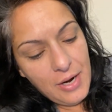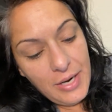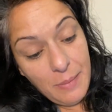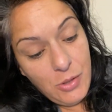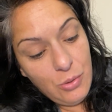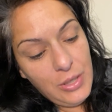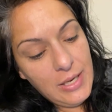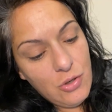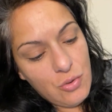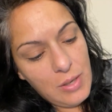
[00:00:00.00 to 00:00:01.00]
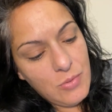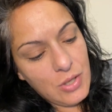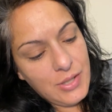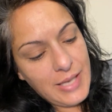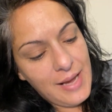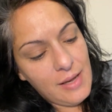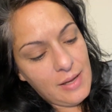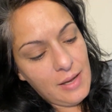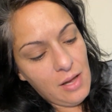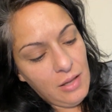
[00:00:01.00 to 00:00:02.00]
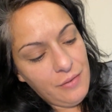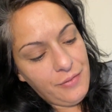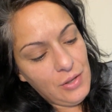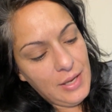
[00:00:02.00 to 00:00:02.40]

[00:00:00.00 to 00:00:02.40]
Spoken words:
Neptunian dreams are psychic and colorful,